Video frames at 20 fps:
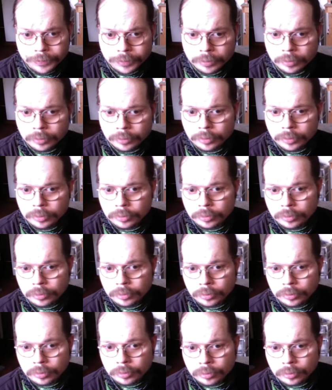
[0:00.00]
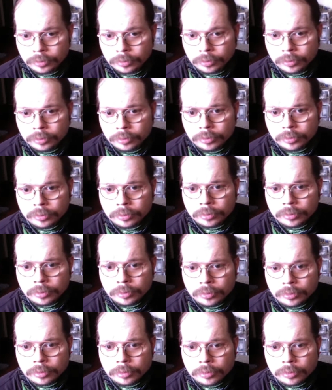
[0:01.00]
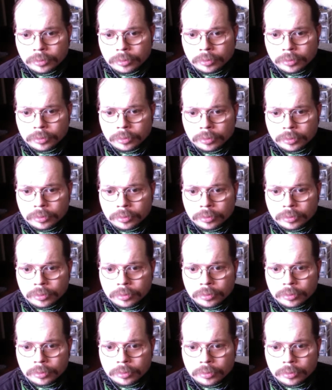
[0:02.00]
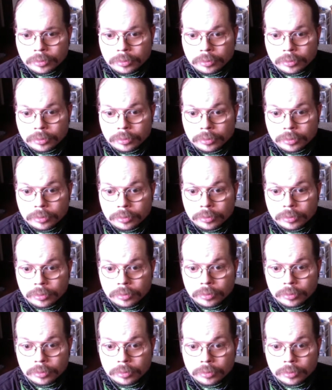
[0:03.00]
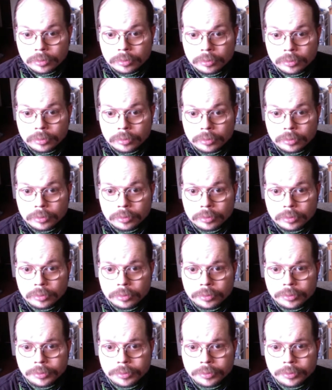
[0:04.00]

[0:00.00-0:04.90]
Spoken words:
Nobody speaks.